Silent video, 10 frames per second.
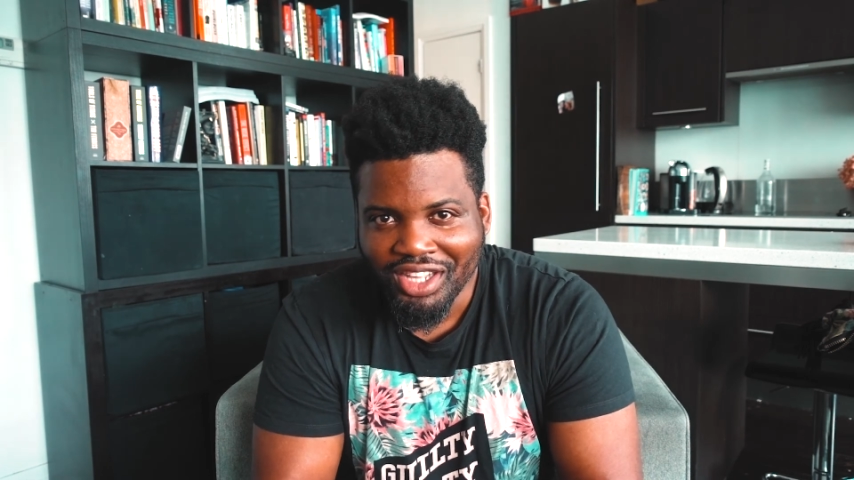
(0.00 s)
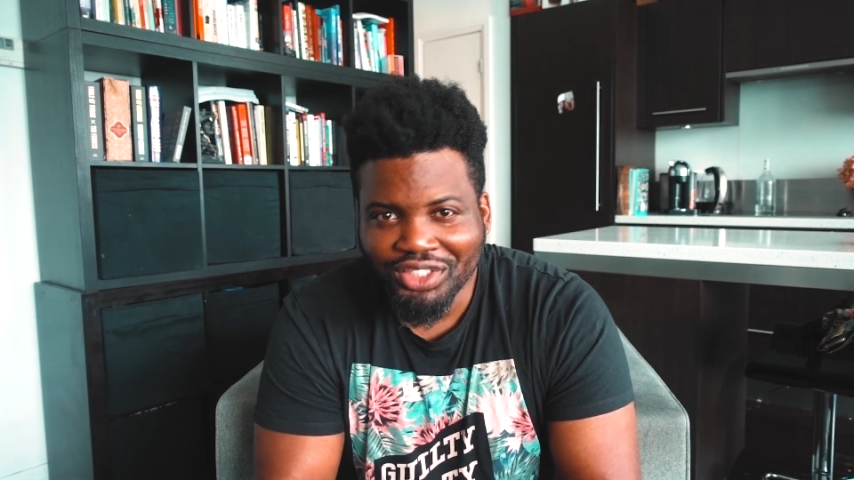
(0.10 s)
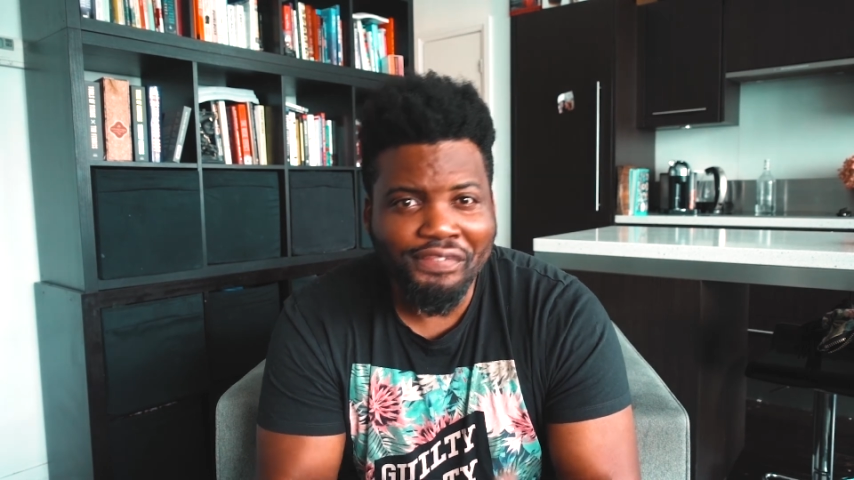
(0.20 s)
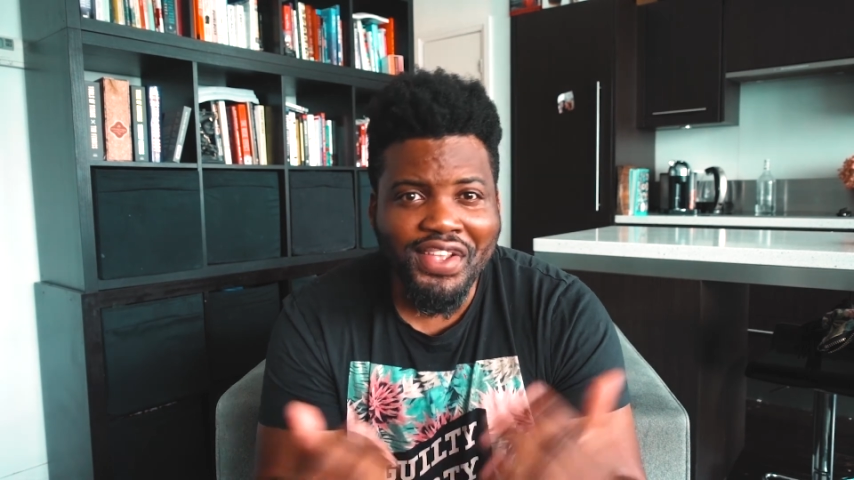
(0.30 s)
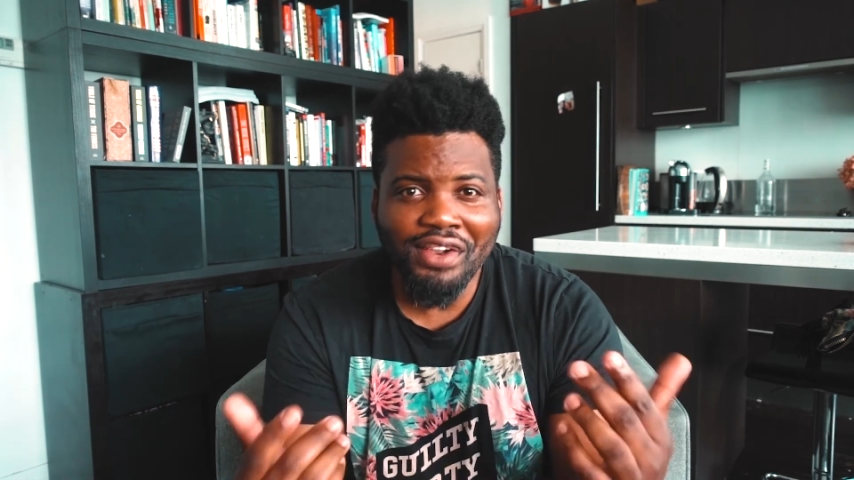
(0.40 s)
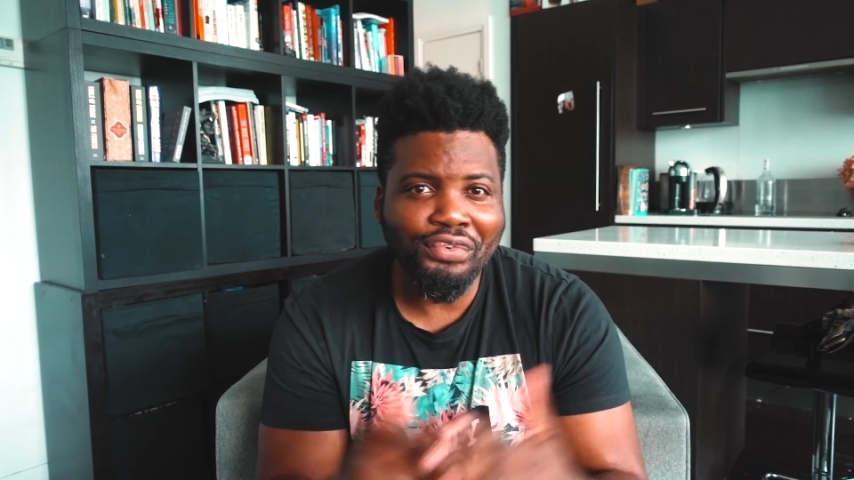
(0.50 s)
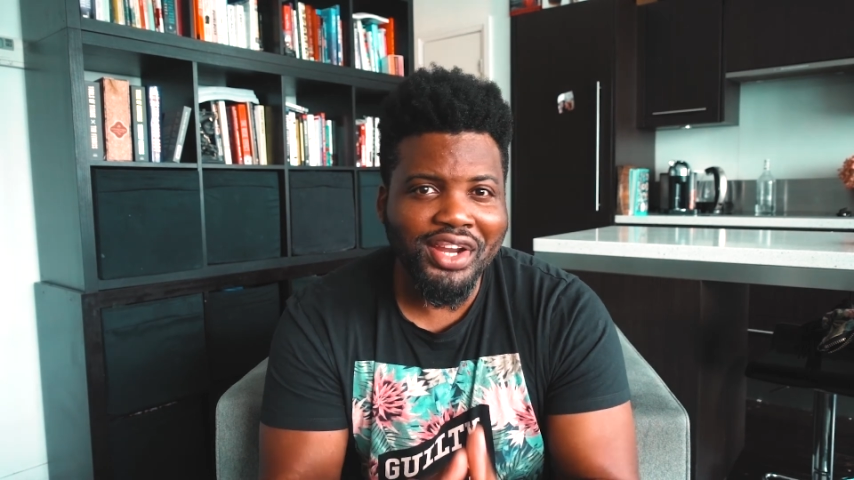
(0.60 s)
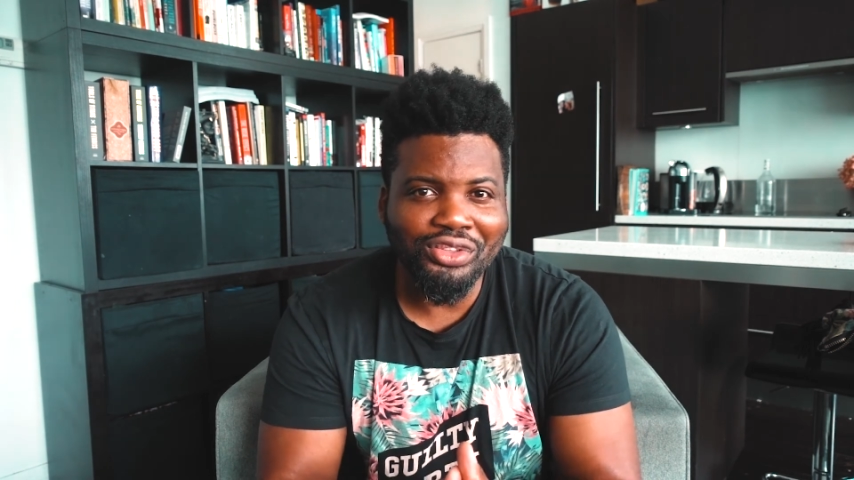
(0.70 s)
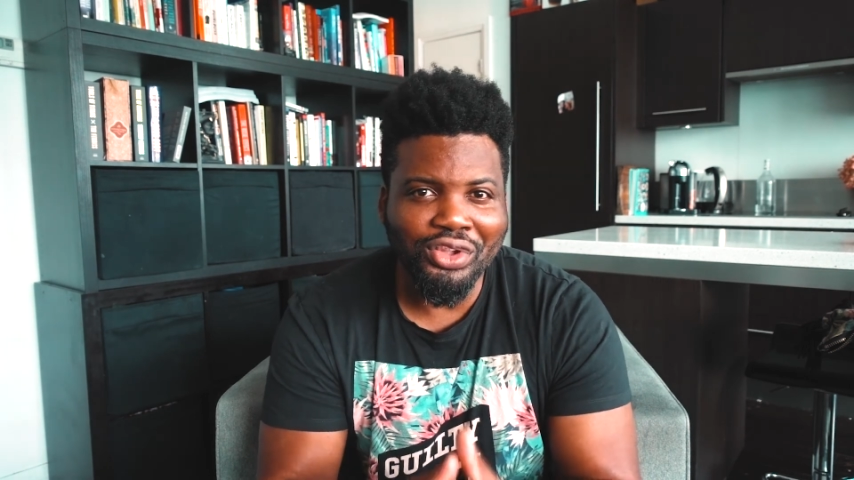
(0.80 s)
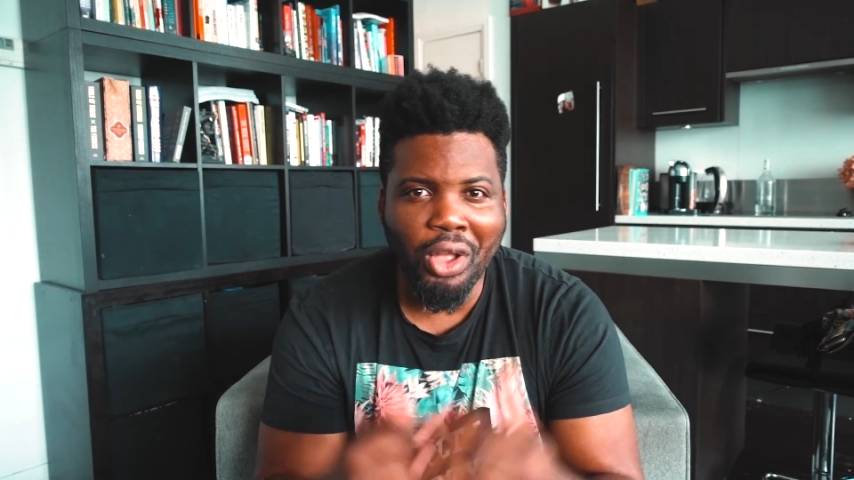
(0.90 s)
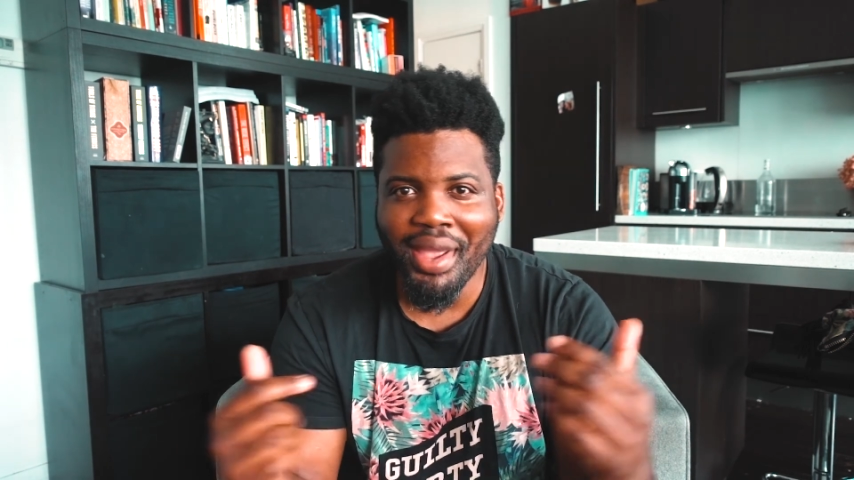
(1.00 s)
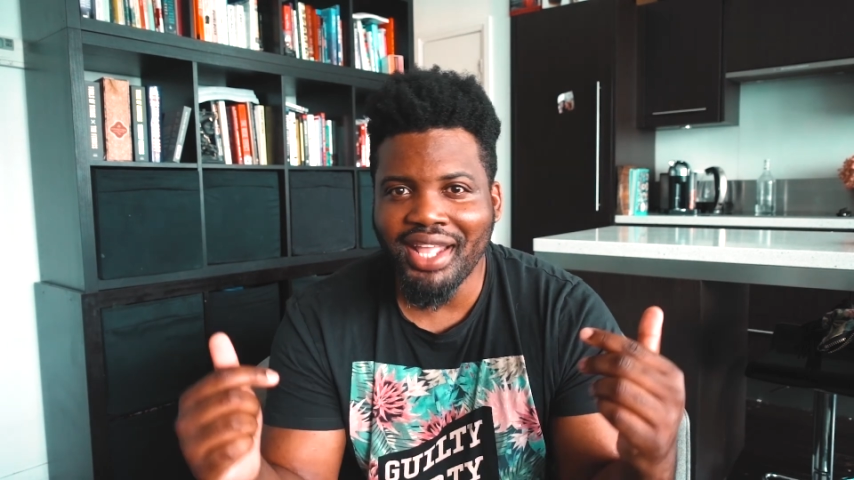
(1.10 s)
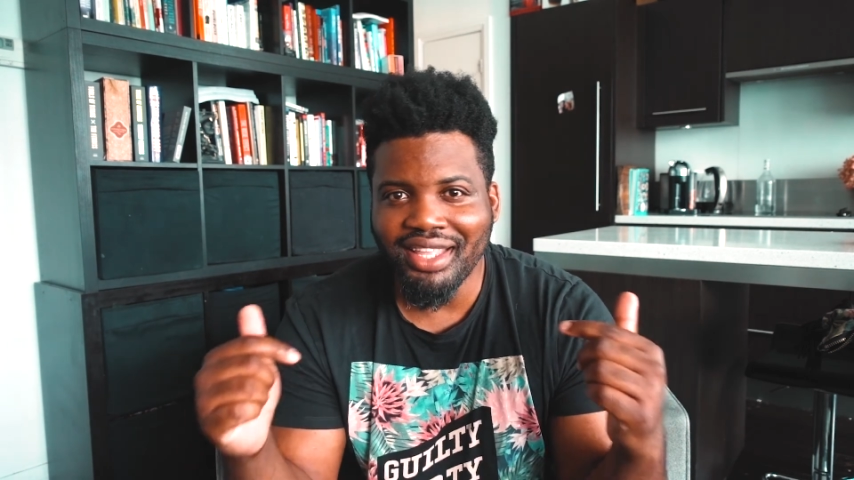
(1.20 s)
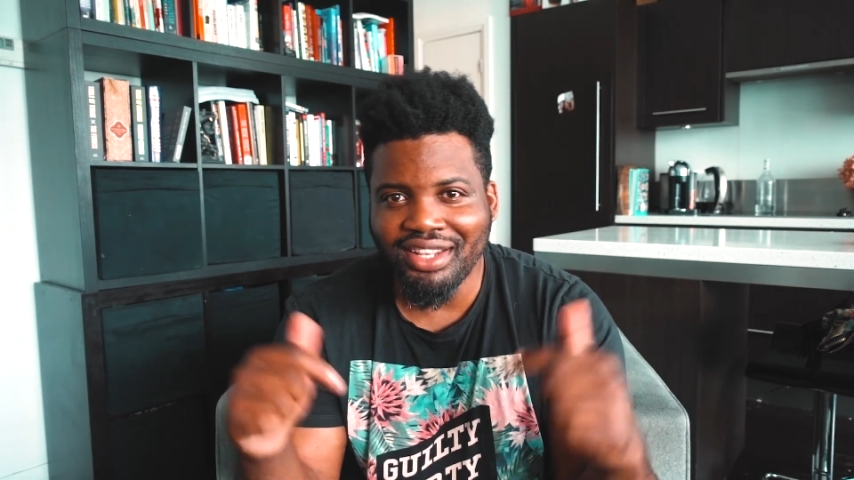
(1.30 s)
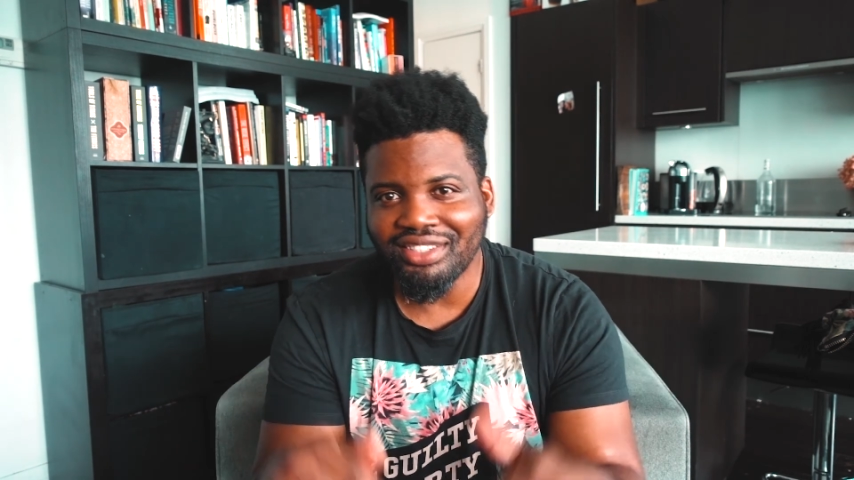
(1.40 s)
So feel free to comment in the